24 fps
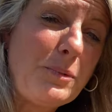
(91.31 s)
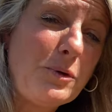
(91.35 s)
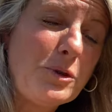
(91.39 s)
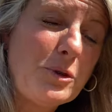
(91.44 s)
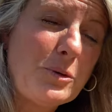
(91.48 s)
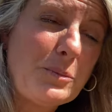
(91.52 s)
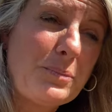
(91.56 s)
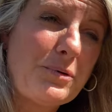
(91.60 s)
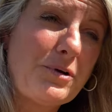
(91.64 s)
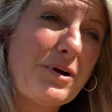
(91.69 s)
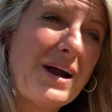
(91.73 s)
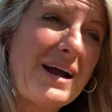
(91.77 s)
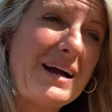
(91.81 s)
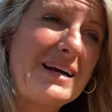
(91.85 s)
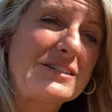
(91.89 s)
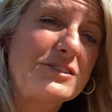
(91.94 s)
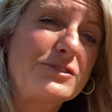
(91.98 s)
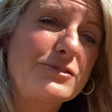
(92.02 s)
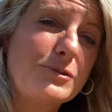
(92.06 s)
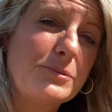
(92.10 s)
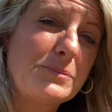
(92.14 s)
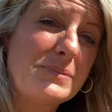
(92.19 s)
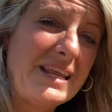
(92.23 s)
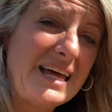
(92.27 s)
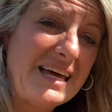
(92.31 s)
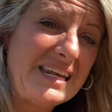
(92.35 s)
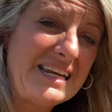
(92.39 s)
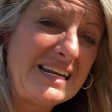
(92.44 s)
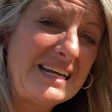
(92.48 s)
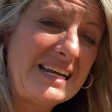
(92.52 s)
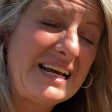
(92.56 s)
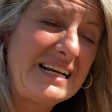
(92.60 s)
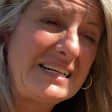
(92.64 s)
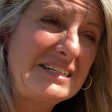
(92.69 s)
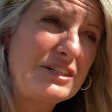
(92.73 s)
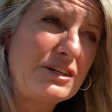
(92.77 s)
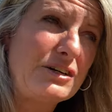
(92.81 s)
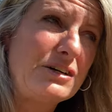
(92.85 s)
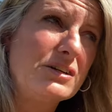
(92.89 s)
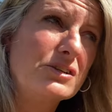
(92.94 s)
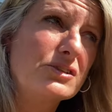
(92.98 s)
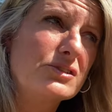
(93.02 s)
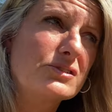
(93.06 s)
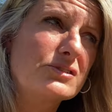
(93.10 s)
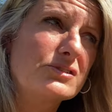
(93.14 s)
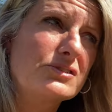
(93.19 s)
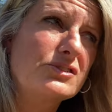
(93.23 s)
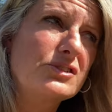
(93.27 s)
on the price from ninety-nine
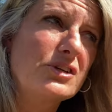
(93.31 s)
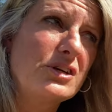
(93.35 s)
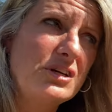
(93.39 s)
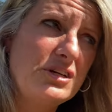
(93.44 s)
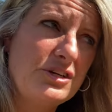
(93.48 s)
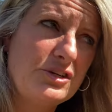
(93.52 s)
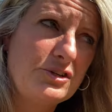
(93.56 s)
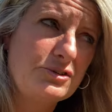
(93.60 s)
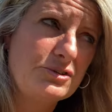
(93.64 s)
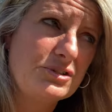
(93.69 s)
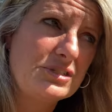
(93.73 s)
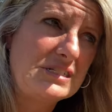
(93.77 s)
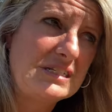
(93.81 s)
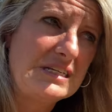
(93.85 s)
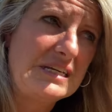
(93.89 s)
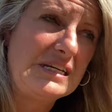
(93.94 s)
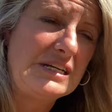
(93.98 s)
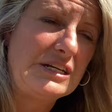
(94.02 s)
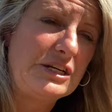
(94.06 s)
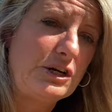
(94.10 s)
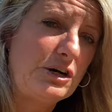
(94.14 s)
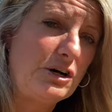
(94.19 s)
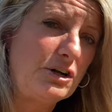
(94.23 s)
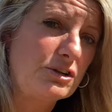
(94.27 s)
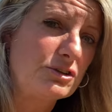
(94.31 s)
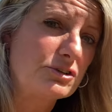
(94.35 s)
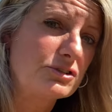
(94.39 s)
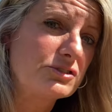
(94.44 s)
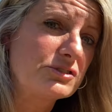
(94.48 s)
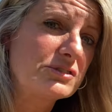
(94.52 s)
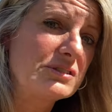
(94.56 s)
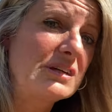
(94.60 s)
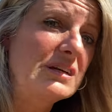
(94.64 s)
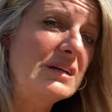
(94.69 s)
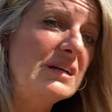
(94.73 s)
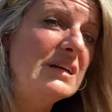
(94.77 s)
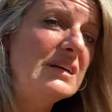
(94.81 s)
dollars to one hundred ten dollars.